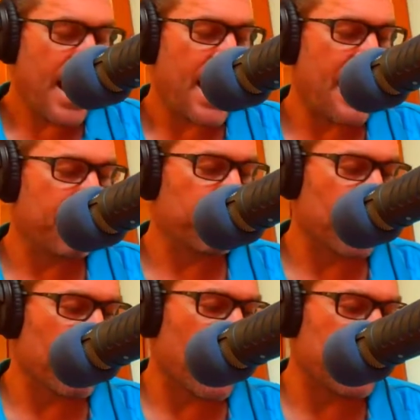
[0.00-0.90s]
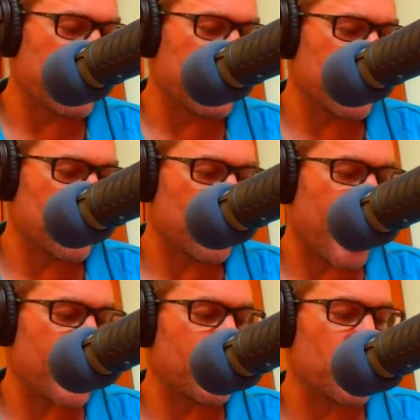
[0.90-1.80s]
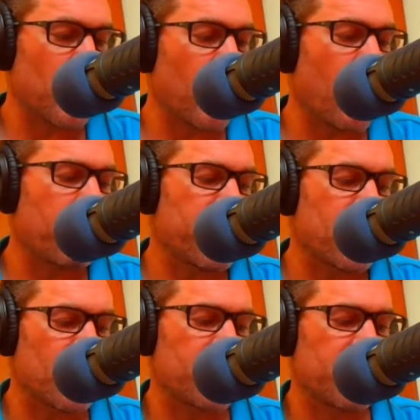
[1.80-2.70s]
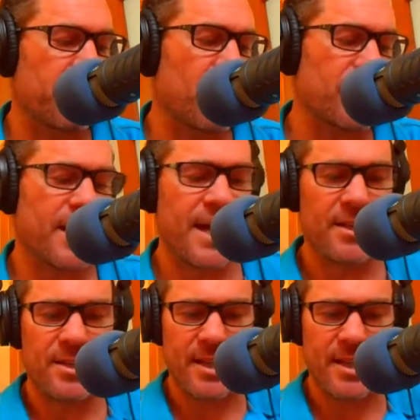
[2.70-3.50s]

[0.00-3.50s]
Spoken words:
My business has changed a lot because of the podcast.